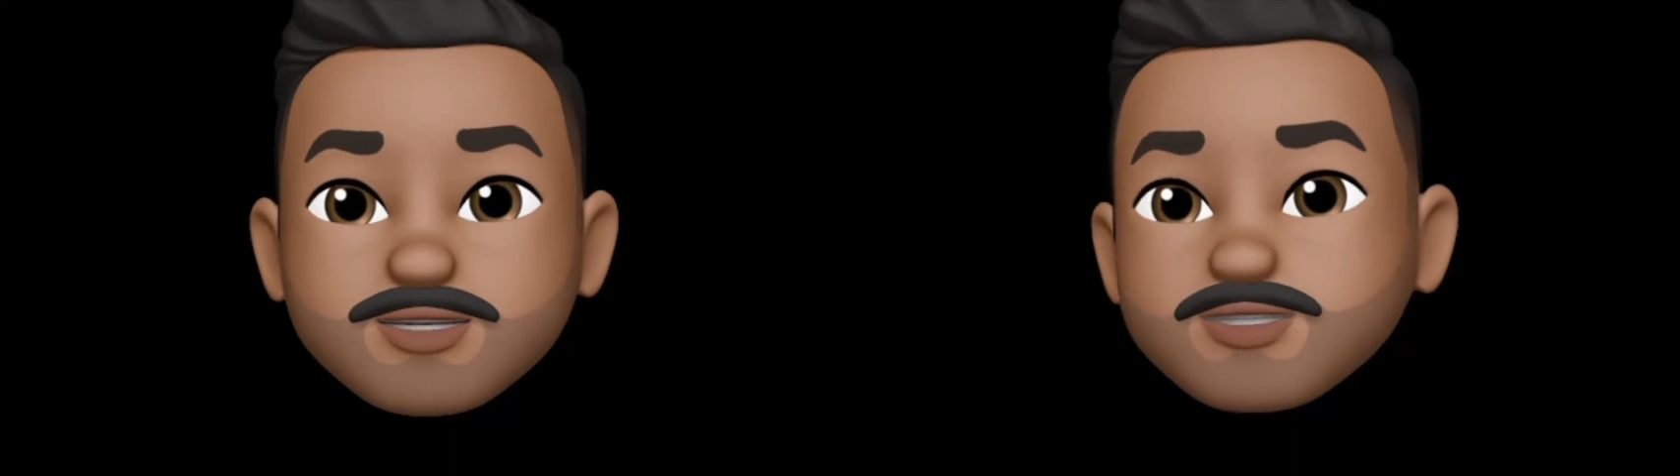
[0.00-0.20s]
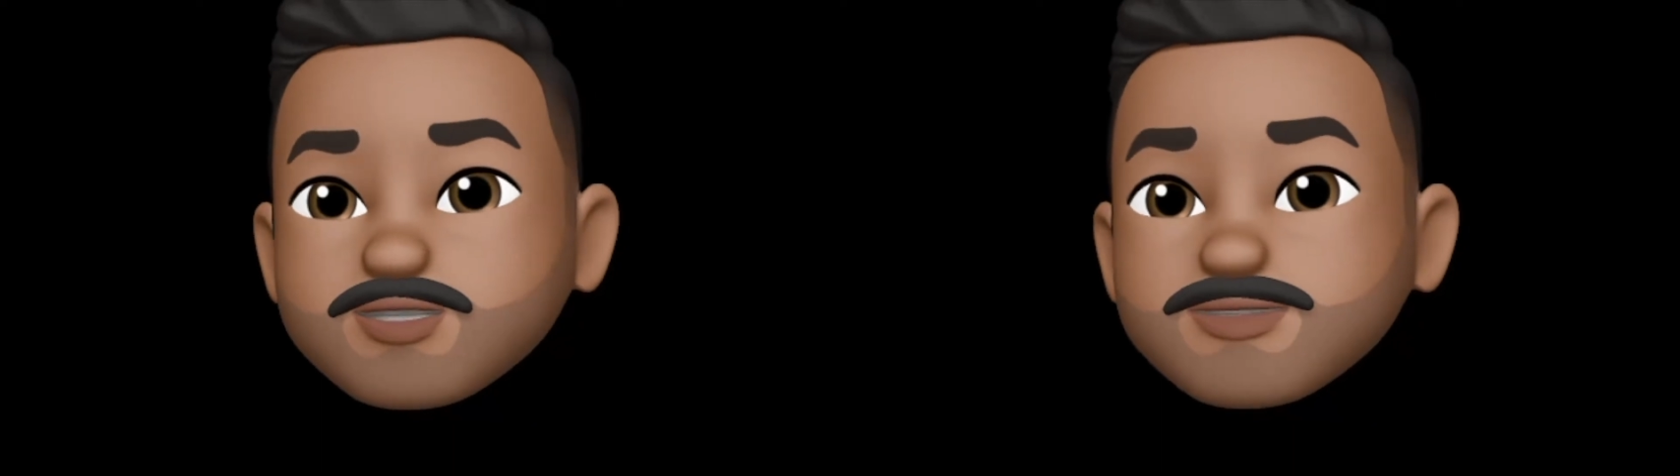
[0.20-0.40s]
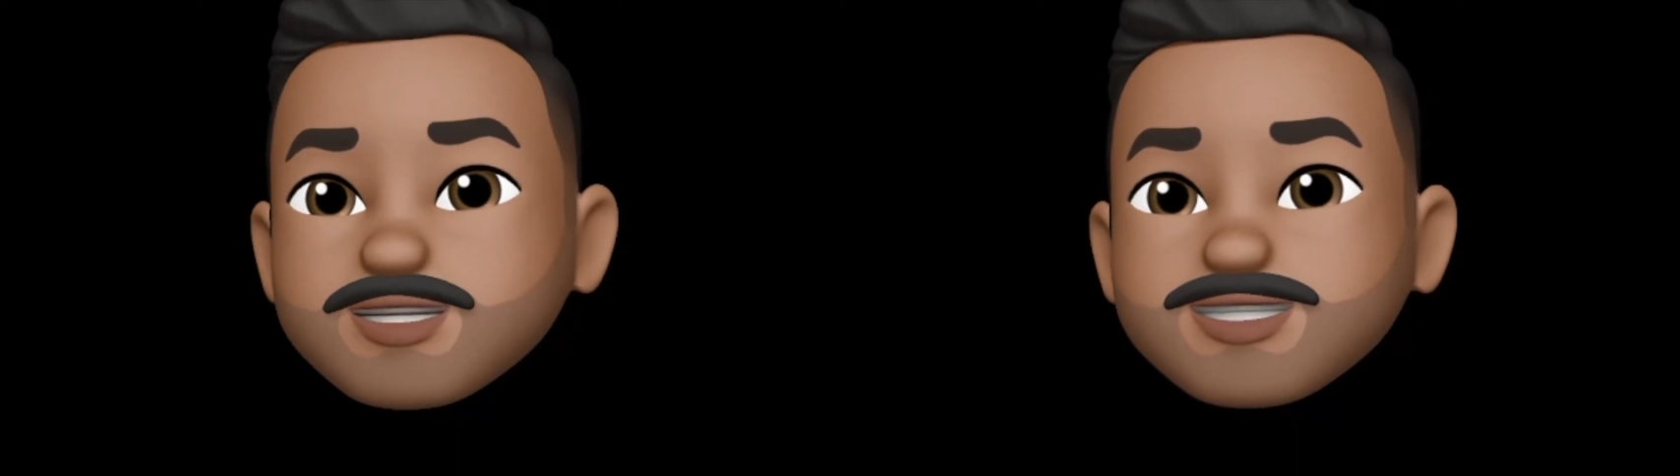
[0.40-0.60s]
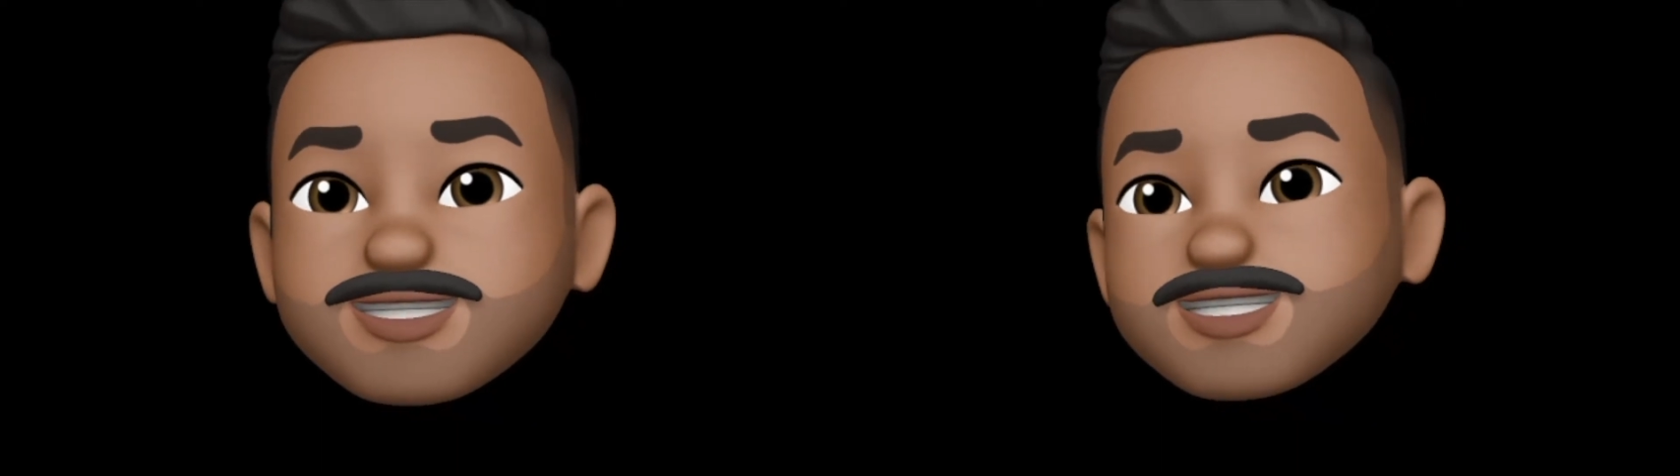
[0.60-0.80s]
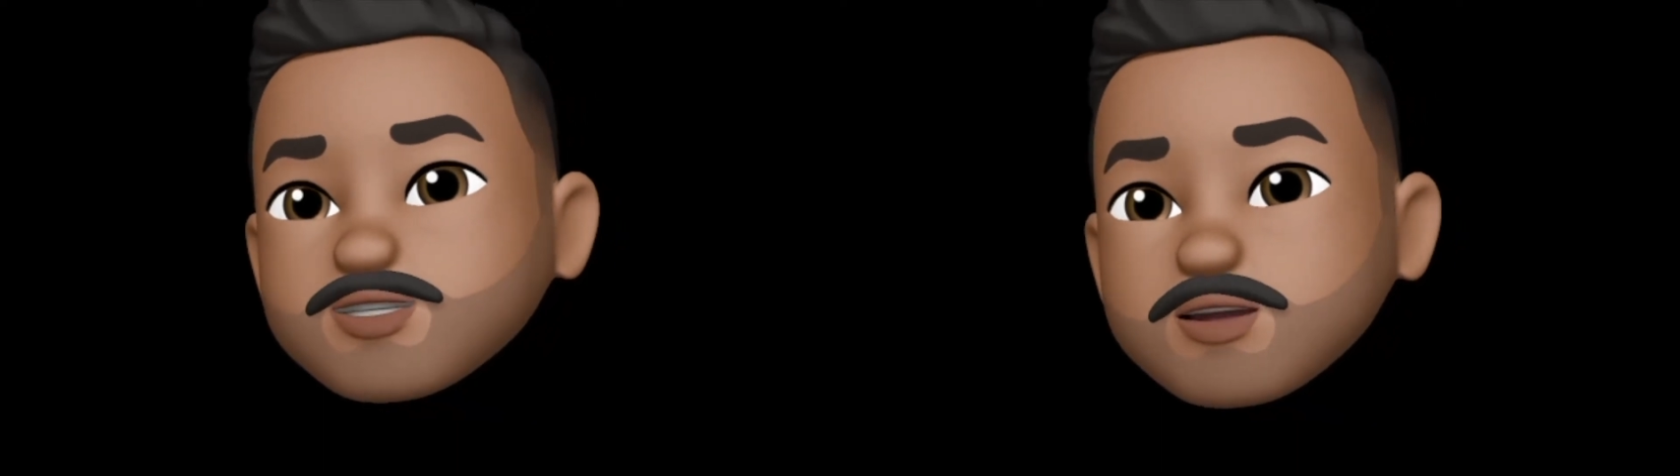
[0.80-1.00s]
Microsoft
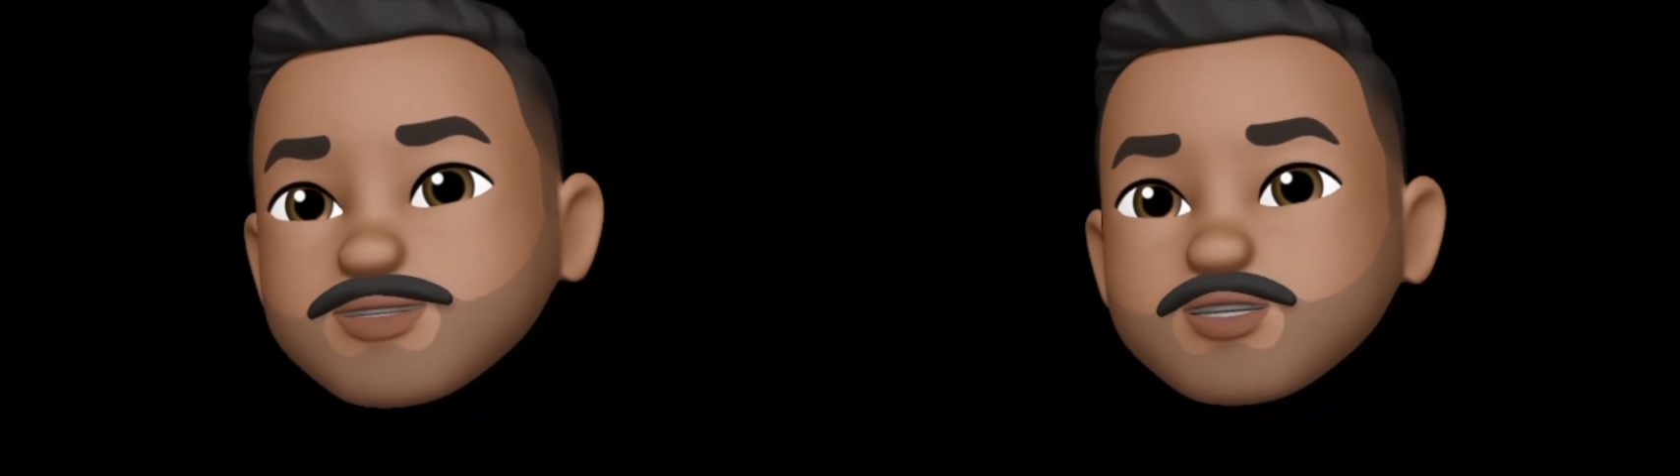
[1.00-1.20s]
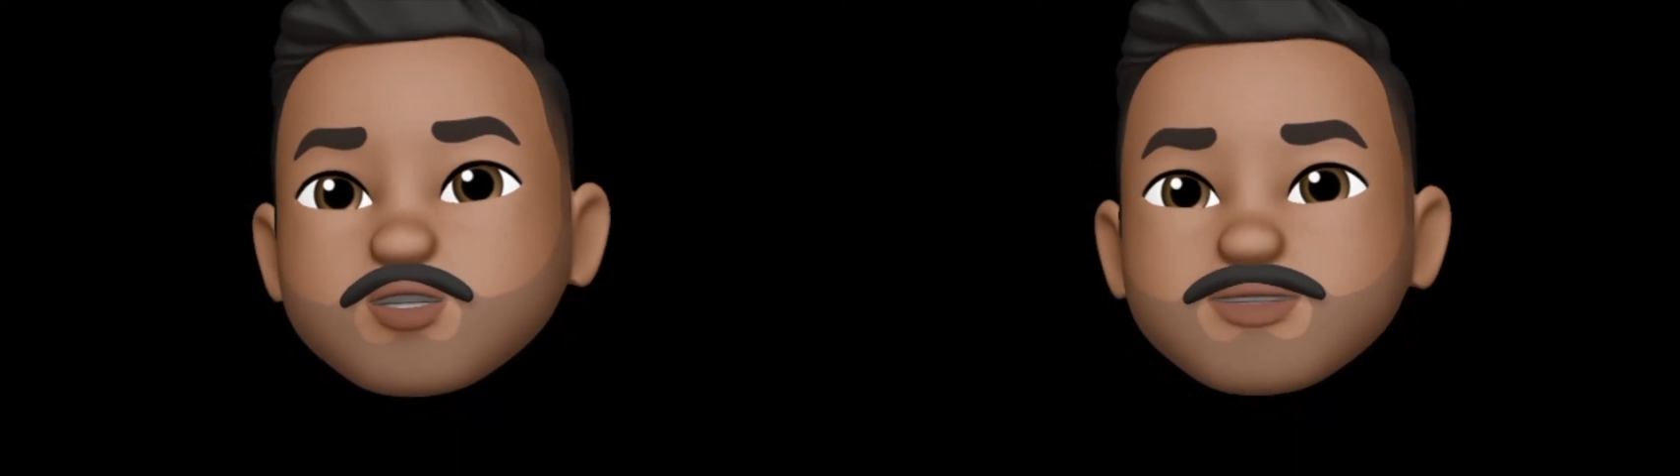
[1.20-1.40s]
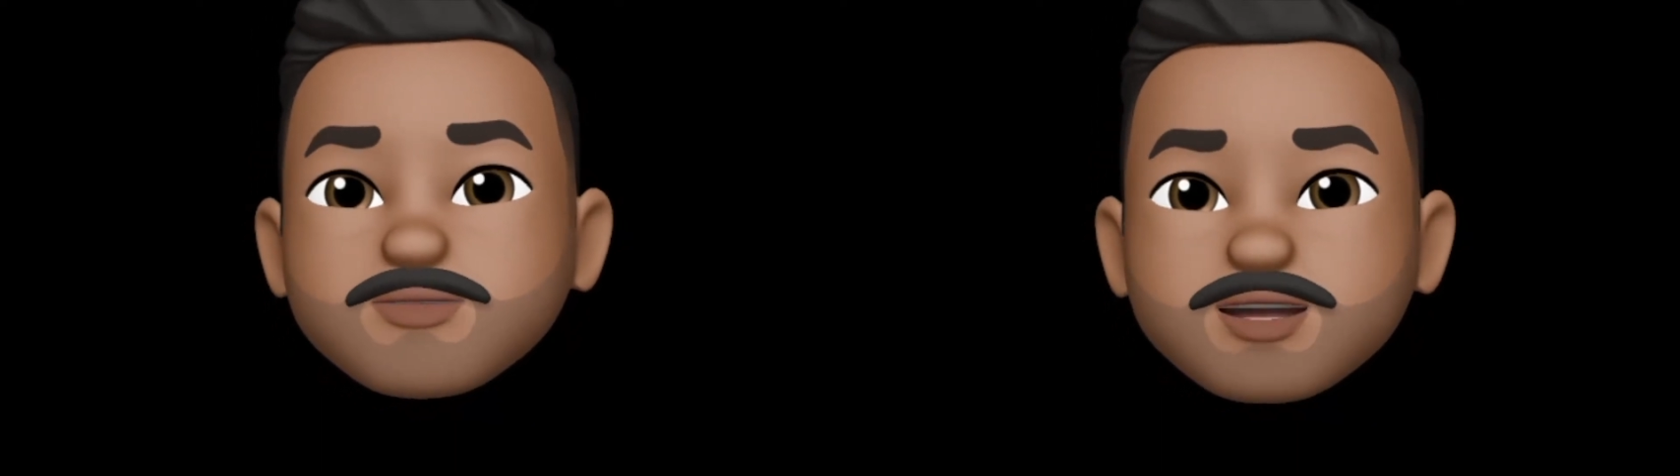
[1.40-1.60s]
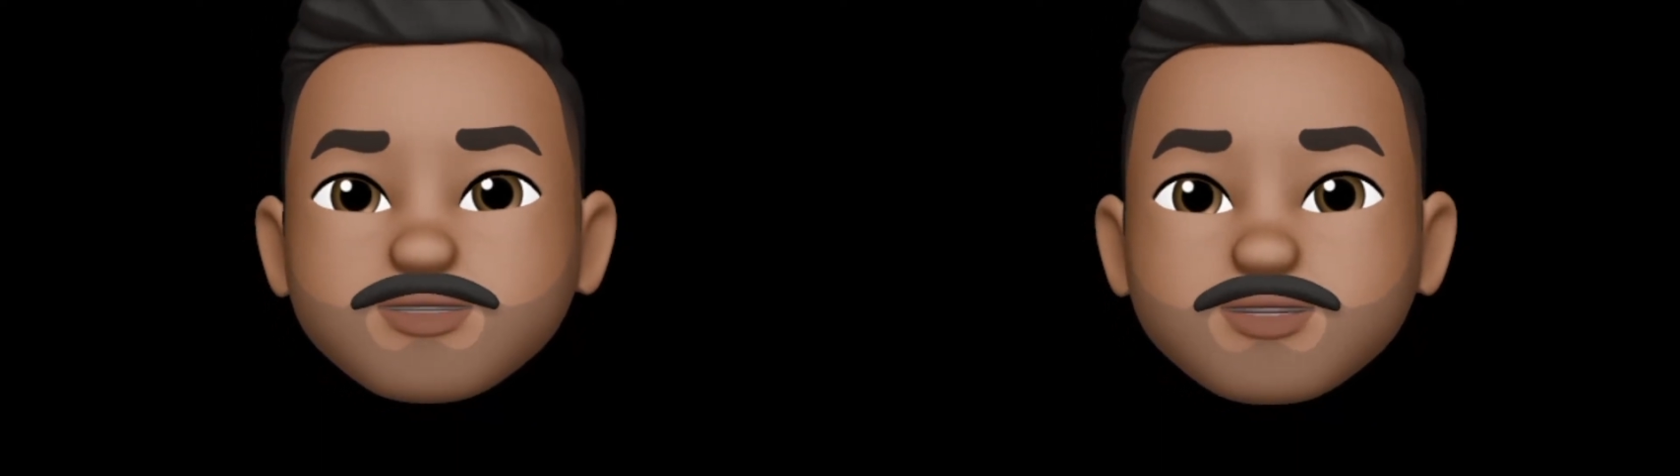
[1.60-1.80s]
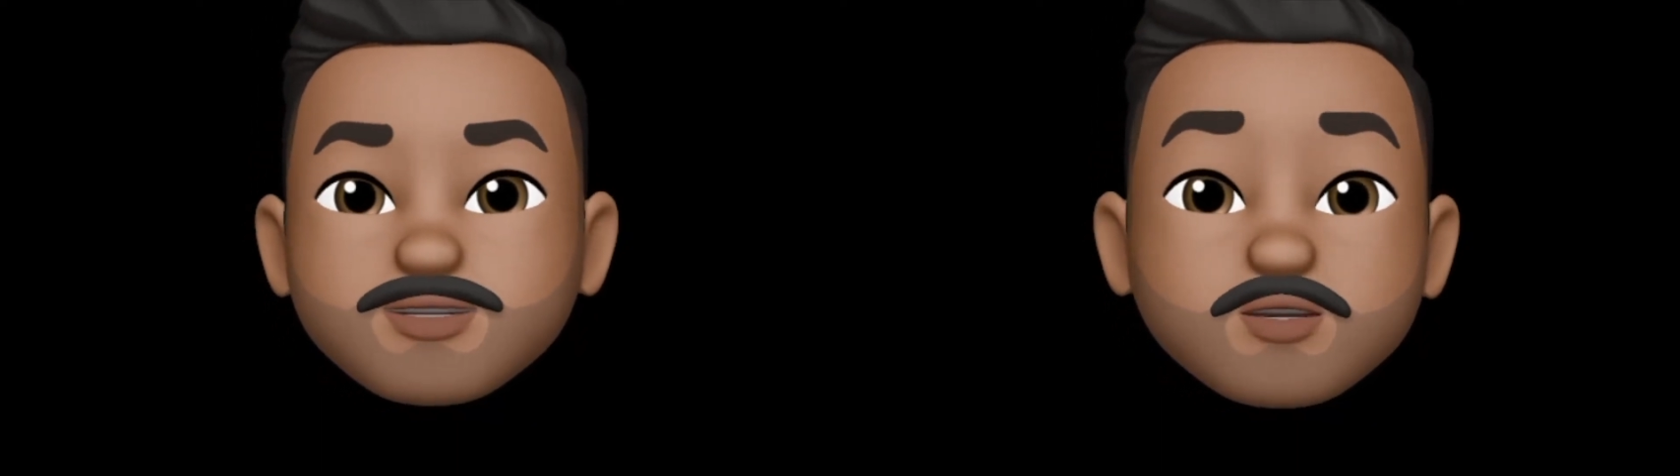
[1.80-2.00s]
might see adoption of the
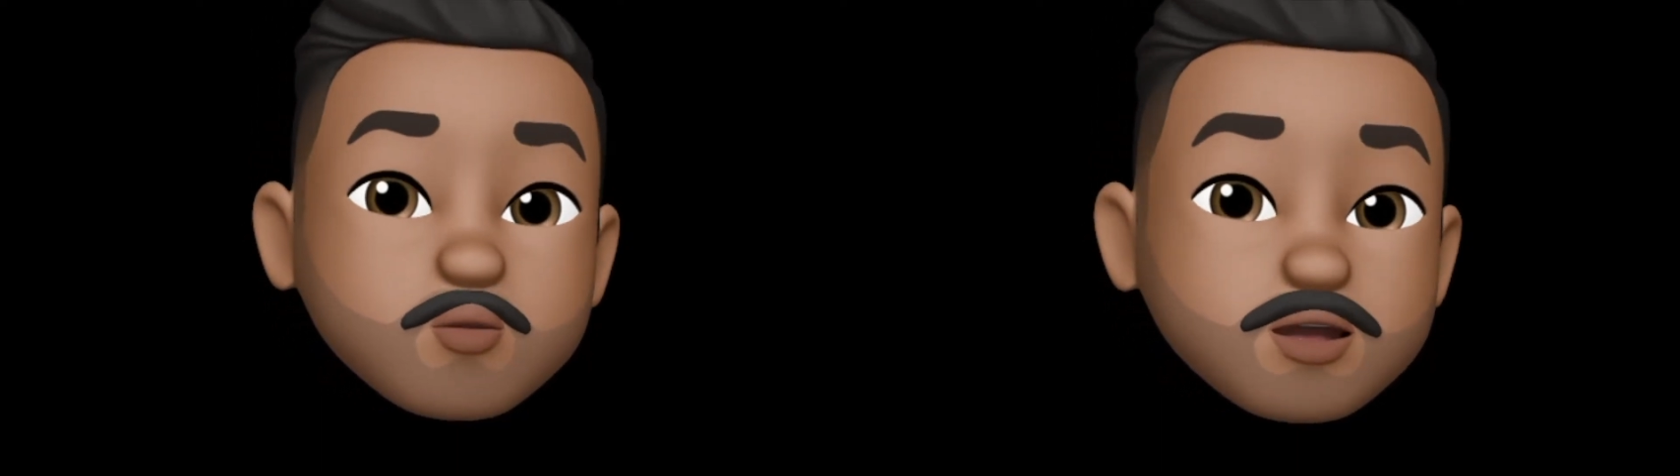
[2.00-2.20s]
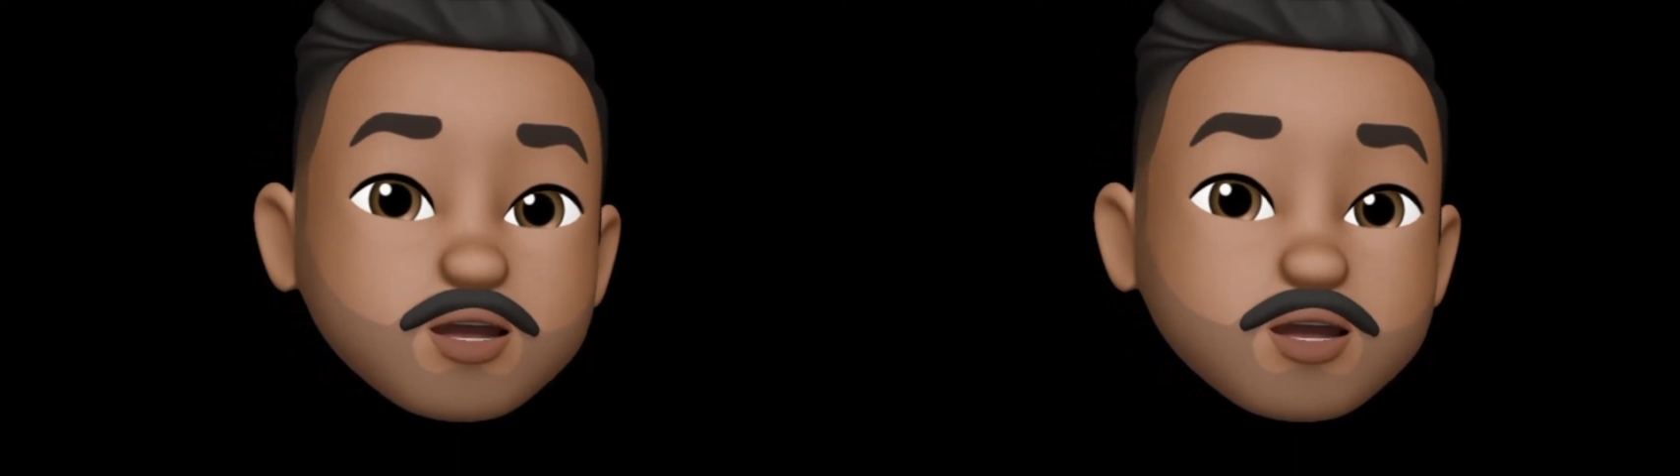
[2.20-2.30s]
metaverse